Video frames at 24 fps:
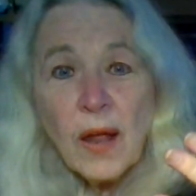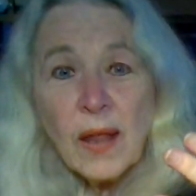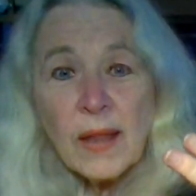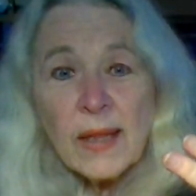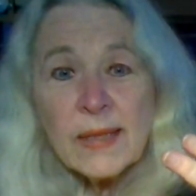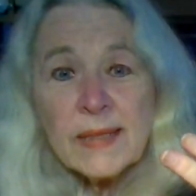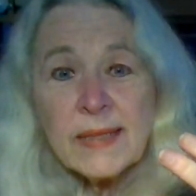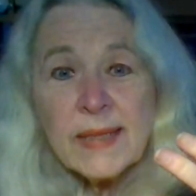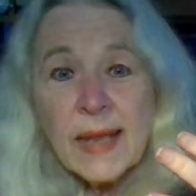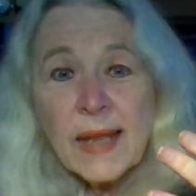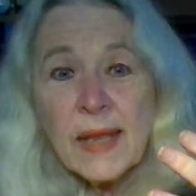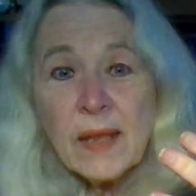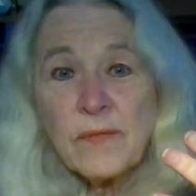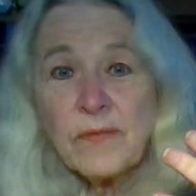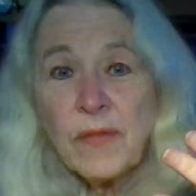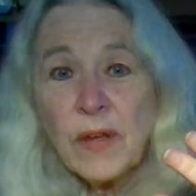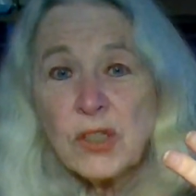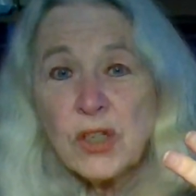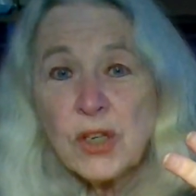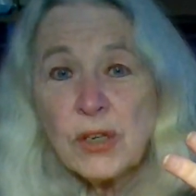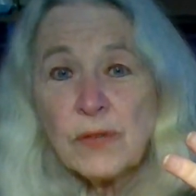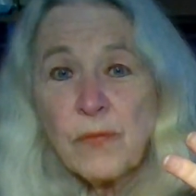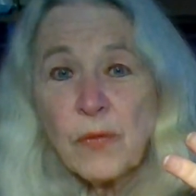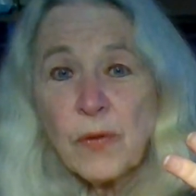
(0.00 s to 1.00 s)
let's say,
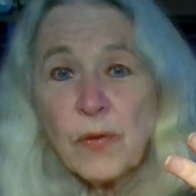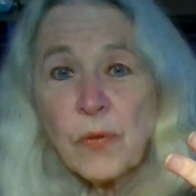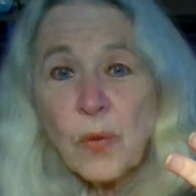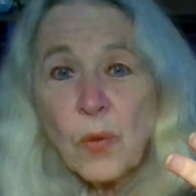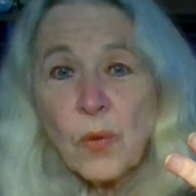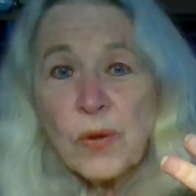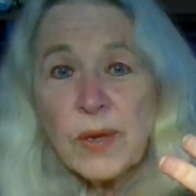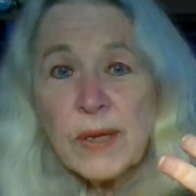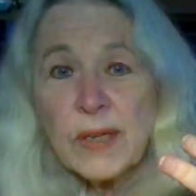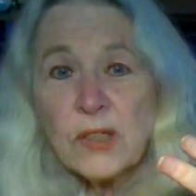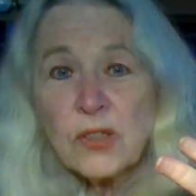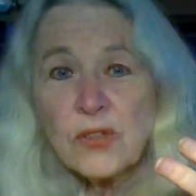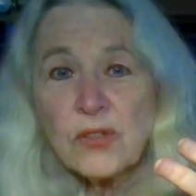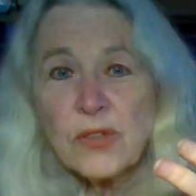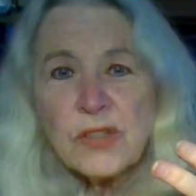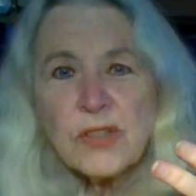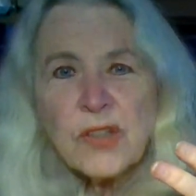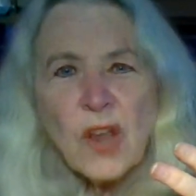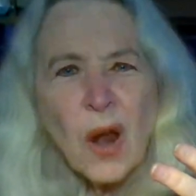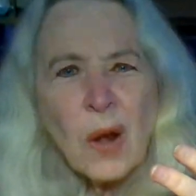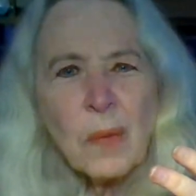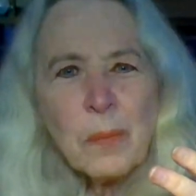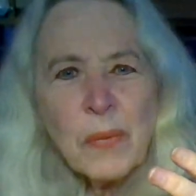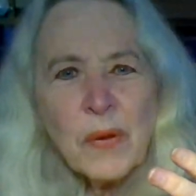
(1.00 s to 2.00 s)
functioning for their own interests,
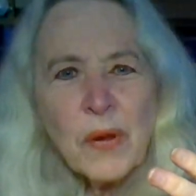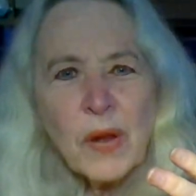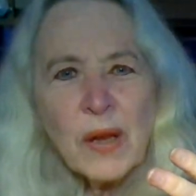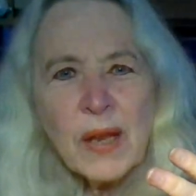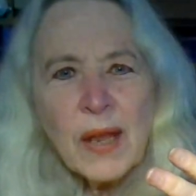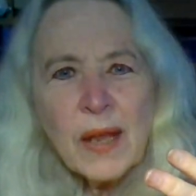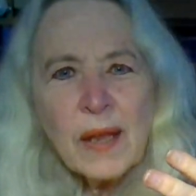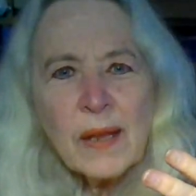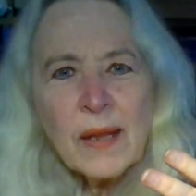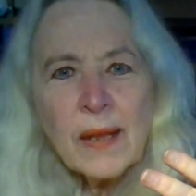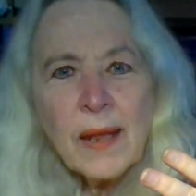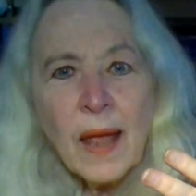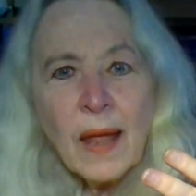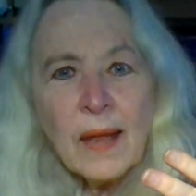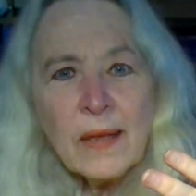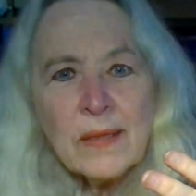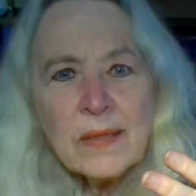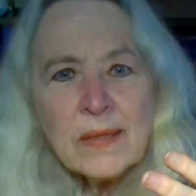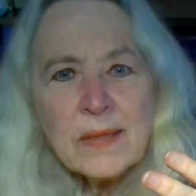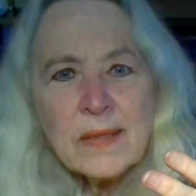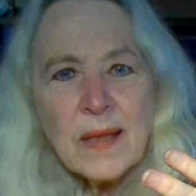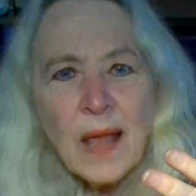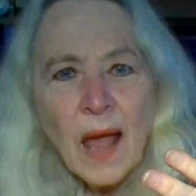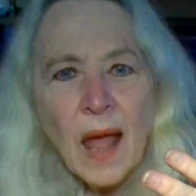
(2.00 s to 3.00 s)
are bringing guns